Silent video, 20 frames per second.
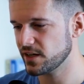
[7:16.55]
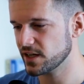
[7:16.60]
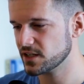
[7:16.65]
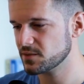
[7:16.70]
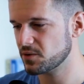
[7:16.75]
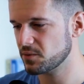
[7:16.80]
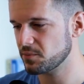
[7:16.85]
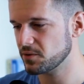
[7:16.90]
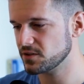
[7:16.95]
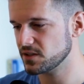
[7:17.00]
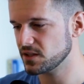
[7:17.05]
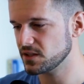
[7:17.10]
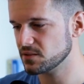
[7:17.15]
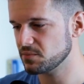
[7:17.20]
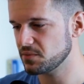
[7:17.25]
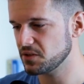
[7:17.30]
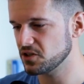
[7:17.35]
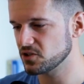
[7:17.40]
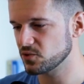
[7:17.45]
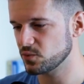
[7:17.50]
text
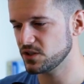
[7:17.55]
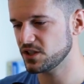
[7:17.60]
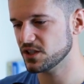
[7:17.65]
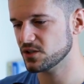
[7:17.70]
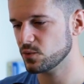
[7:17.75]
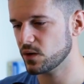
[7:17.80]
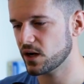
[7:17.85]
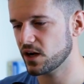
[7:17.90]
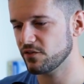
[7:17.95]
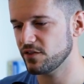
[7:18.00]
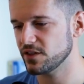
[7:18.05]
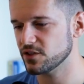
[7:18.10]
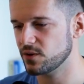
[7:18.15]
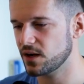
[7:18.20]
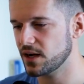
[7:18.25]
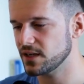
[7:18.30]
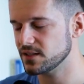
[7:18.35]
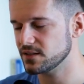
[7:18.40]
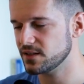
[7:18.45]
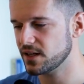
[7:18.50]
properties because we just want to
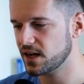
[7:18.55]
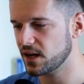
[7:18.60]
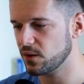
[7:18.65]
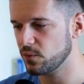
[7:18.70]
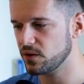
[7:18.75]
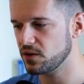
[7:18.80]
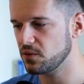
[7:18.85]
visualize the data.